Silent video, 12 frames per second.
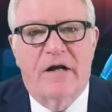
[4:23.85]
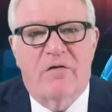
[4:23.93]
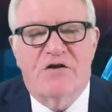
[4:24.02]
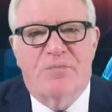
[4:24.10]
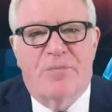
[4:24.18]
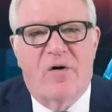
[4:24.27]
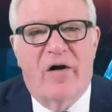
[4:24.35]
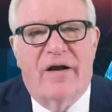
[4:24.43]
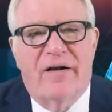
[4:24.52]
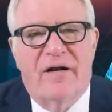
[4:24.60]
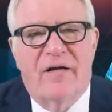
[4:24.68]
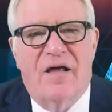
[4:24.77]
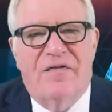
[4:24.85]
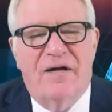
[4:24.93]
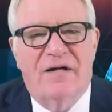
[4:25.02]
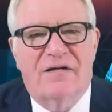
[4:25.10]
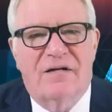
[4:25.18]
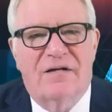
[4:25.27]
Chris Bryant, I think
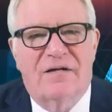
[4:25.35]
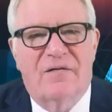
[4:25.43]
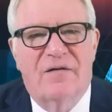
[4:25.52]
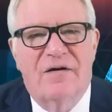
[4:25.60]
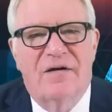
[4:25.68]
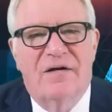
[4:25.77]
he's a little